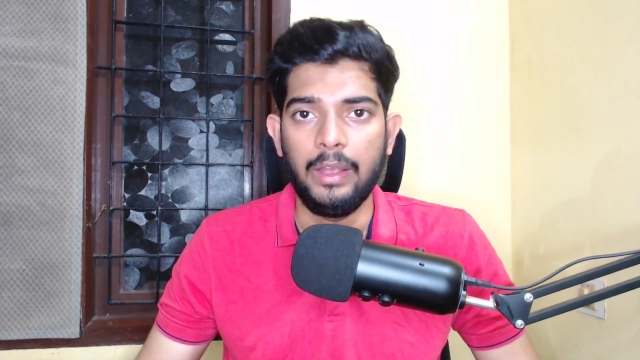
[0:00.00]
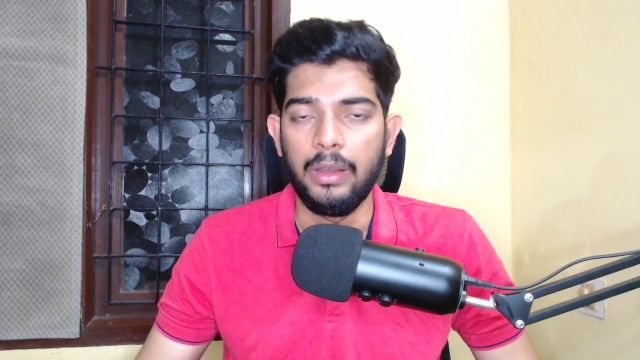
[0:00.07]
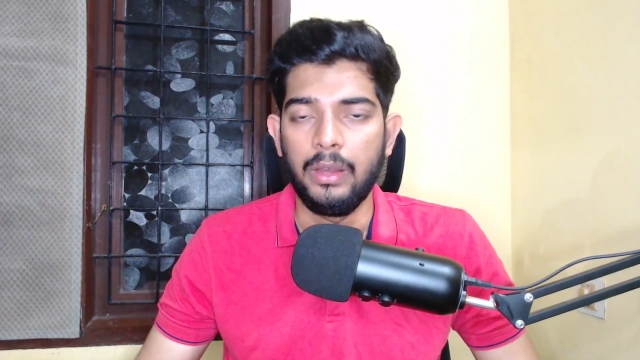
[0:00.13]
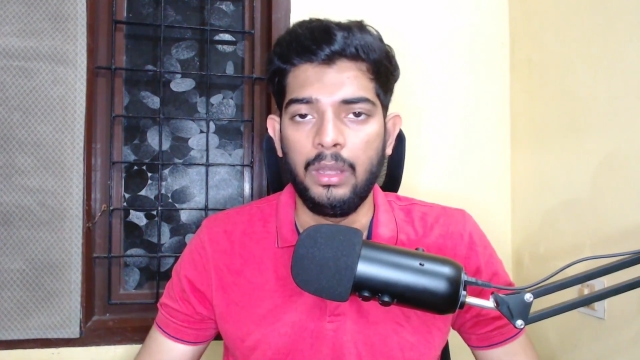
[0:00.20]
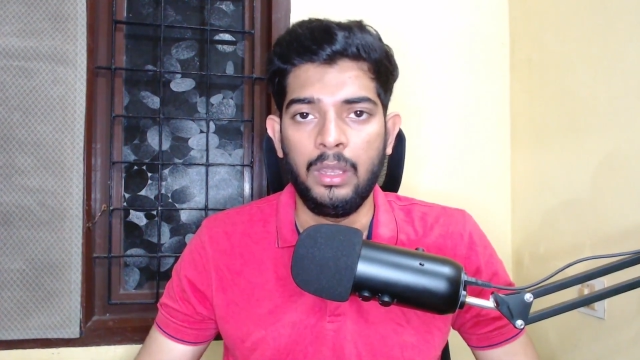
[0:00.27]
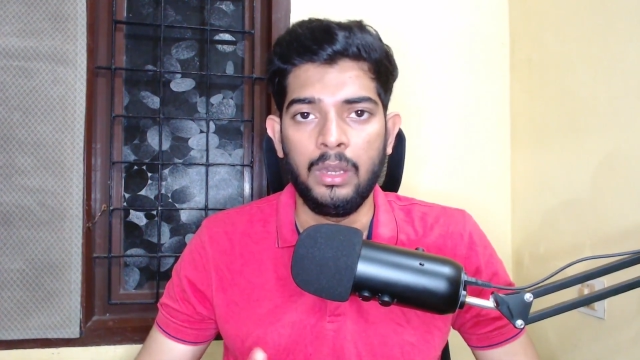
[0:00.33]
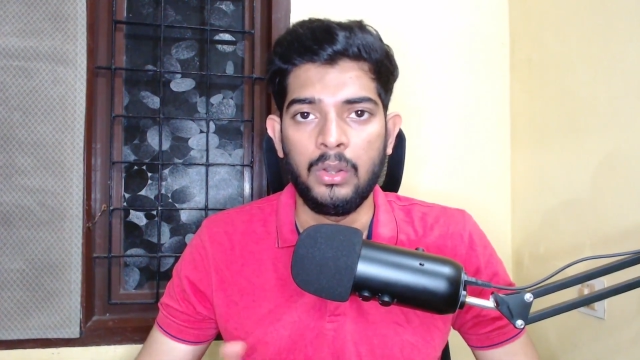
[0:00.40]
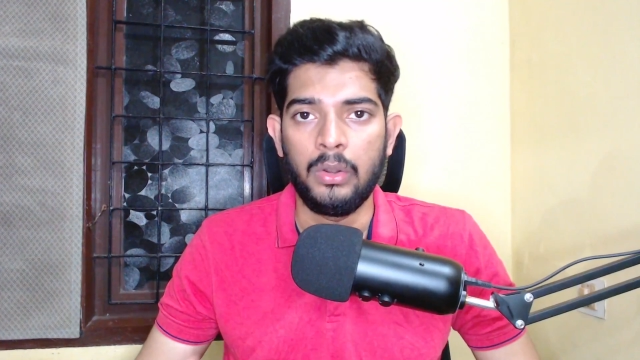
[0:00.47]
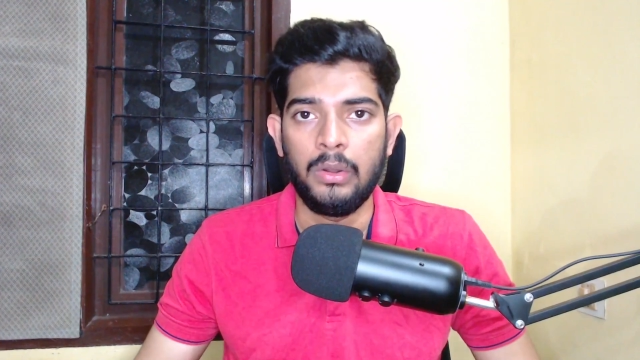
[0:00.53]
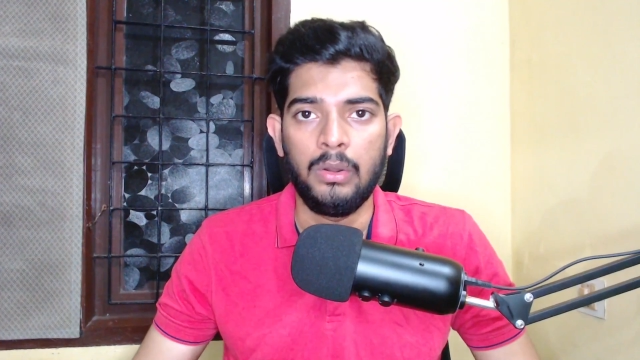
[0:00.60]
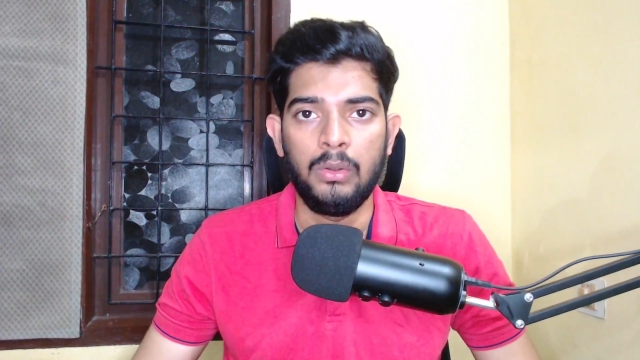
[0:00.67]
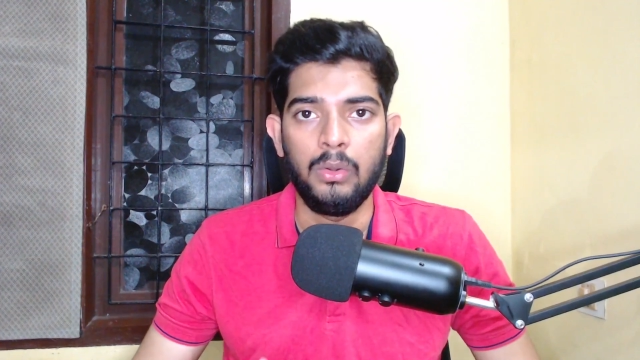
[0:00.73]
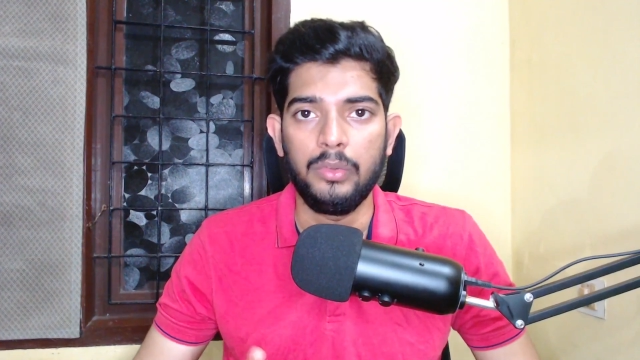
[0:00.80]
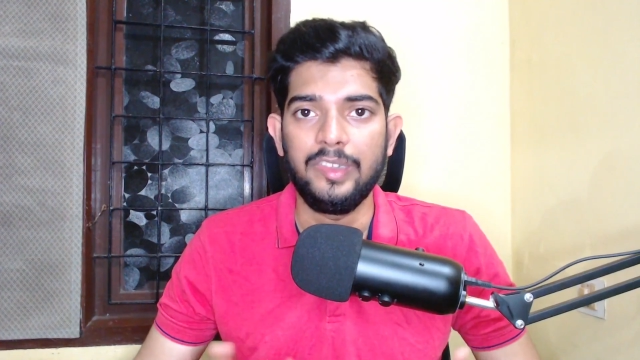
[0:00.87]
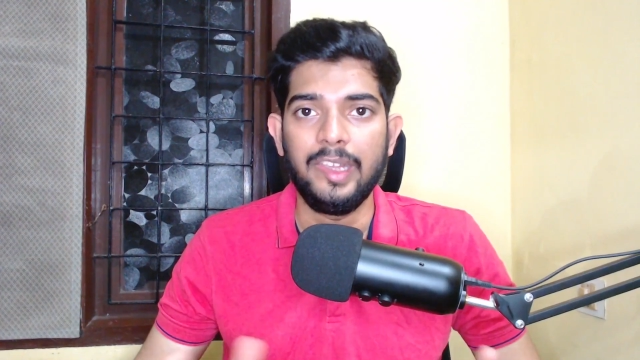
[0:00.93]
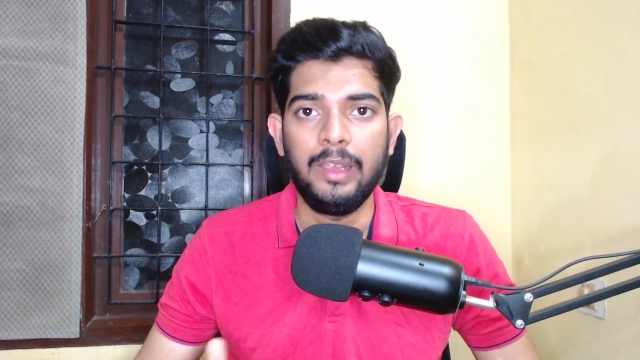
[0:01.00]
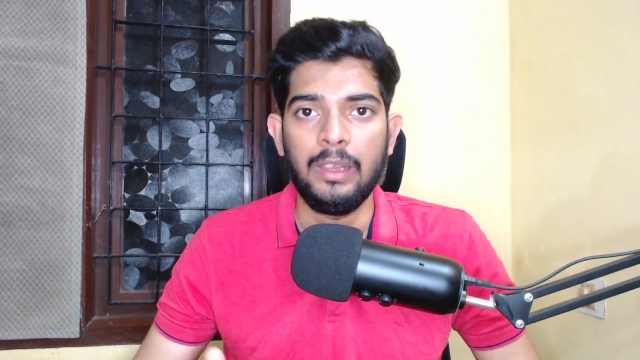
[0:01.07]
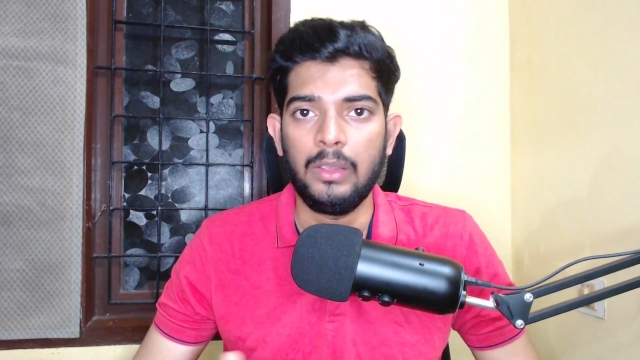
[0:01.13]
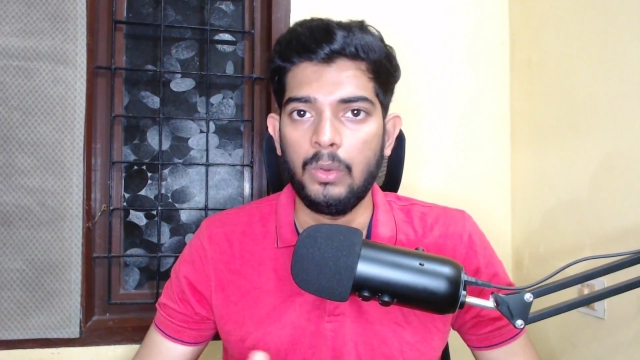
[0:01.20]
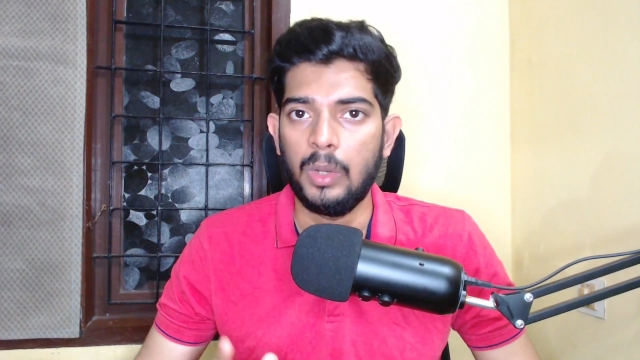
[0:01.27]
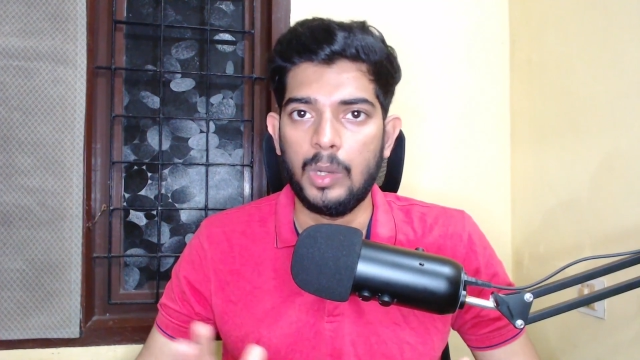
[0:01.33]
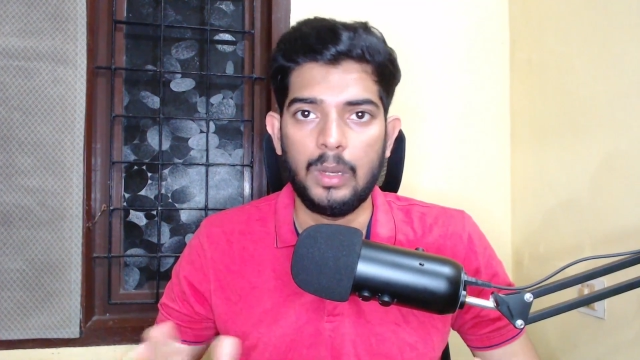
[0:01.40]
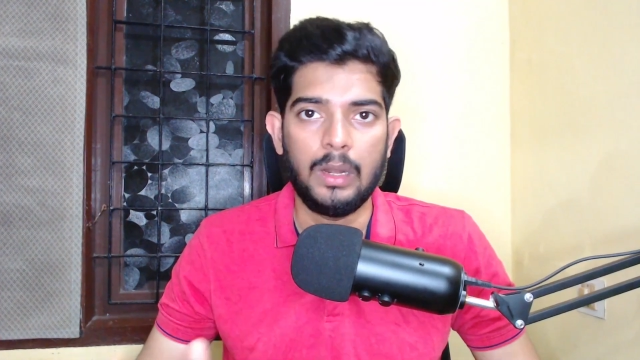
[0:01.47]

in order to sync your